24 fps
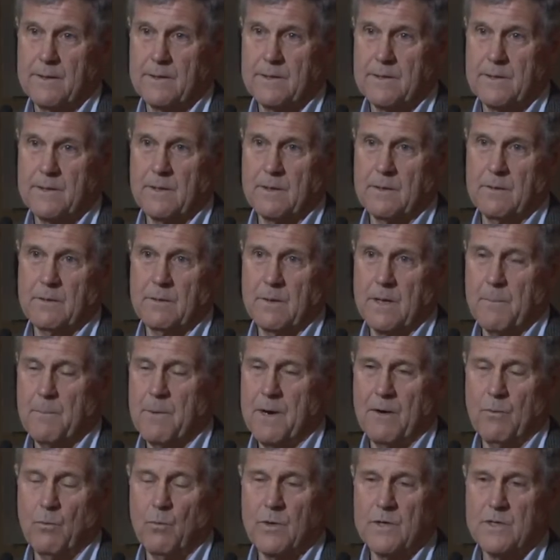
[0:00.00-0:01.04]
So
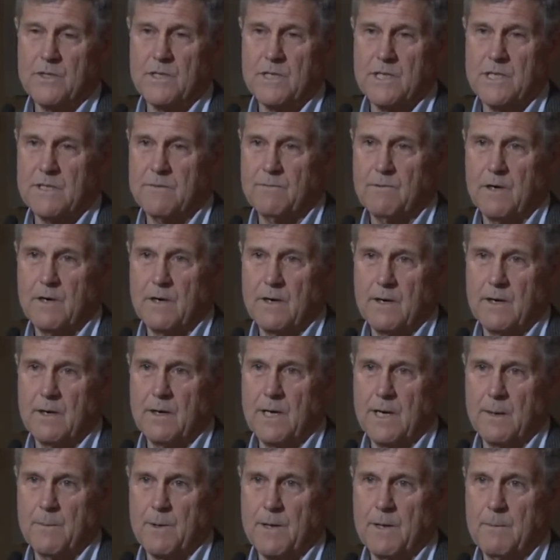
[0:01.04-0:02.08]
about one-sixth of our
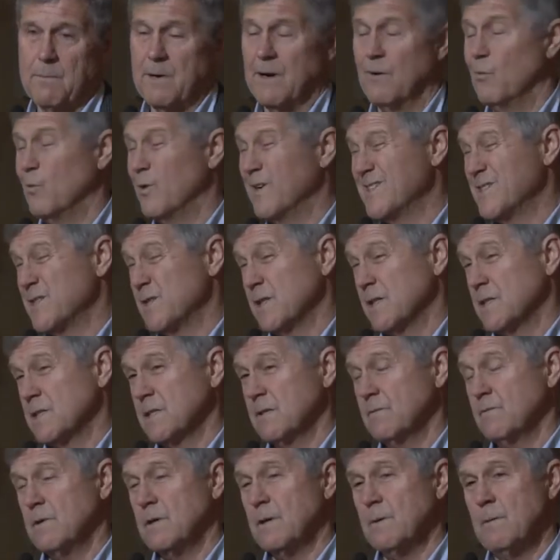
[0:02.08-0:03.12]
economy, about one-sixth
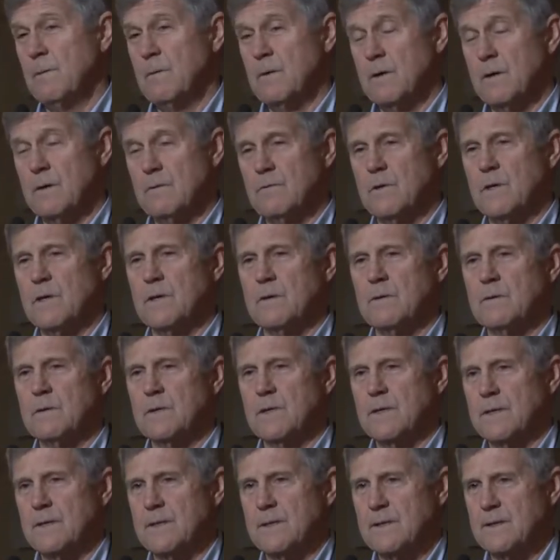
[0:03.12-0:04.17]
of our, of our
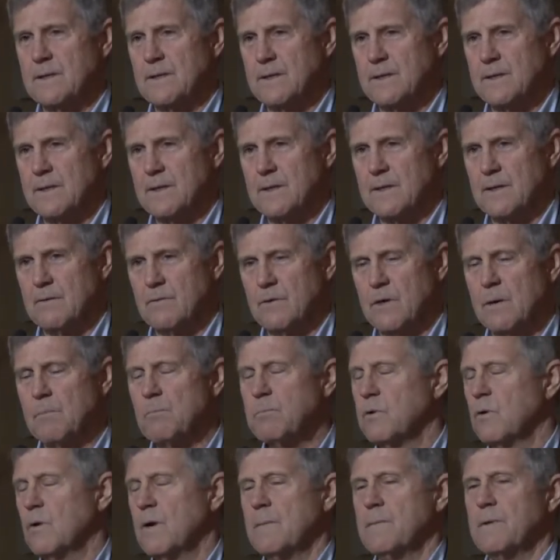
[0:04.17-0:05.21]
uh, of our
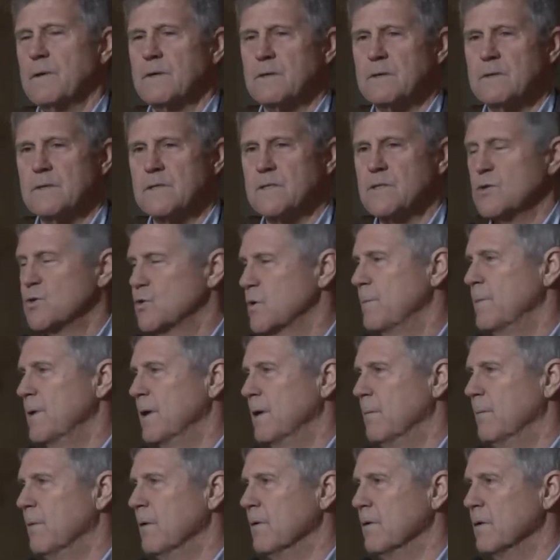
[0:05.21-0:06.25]
employment is
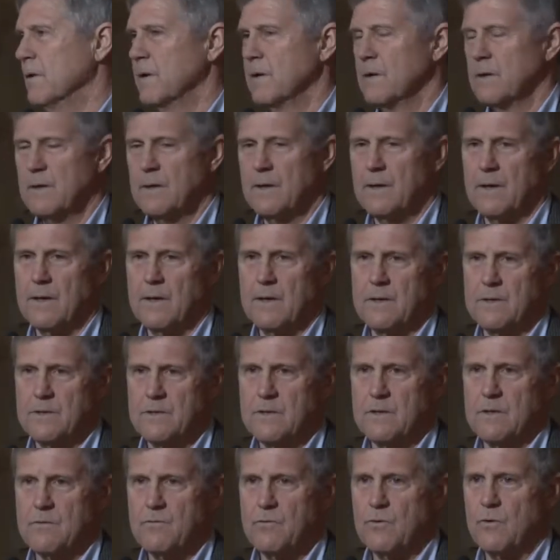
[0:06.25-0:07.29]
attributable uh,
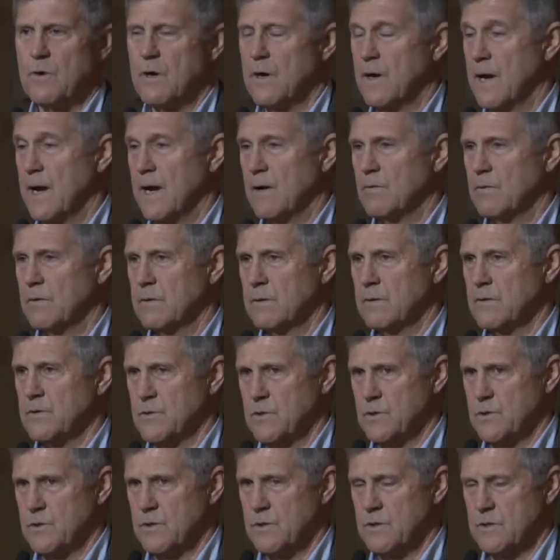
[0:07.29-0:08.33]
to the food and
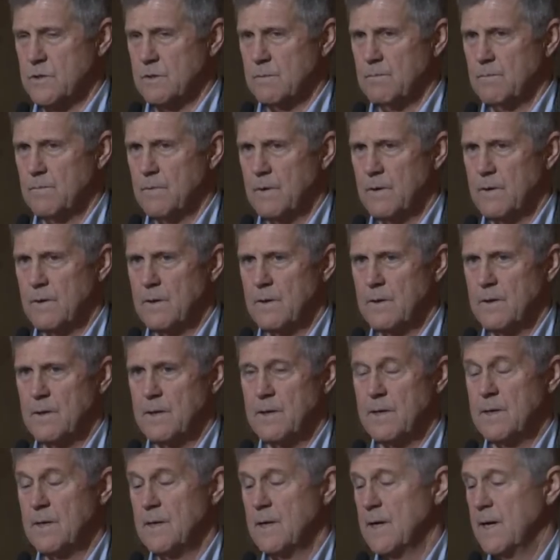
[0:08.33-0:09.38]
agriculture system.
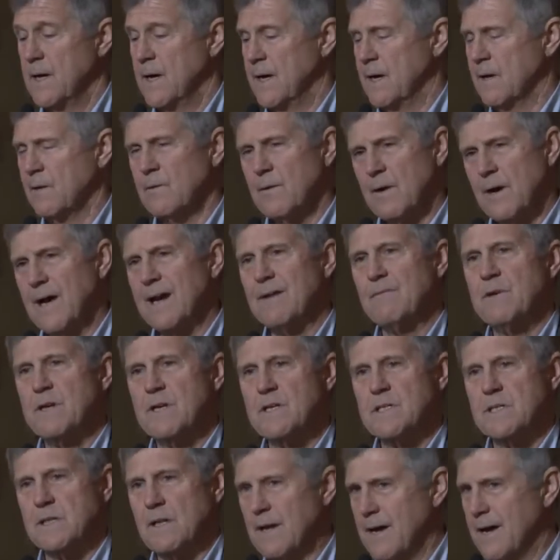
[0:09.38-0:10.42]
And a lot of it
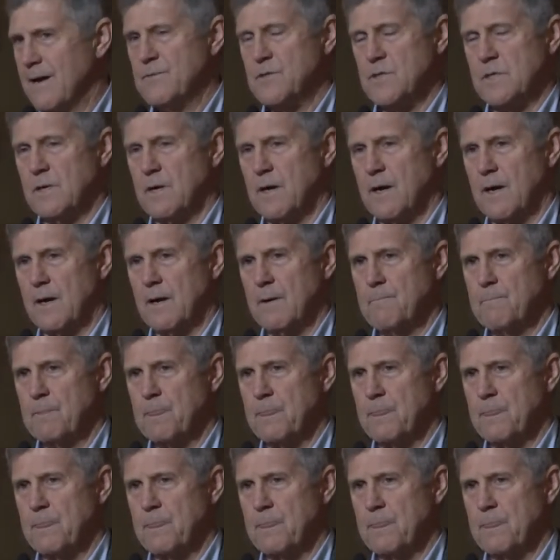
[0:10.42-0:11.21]
is livestock.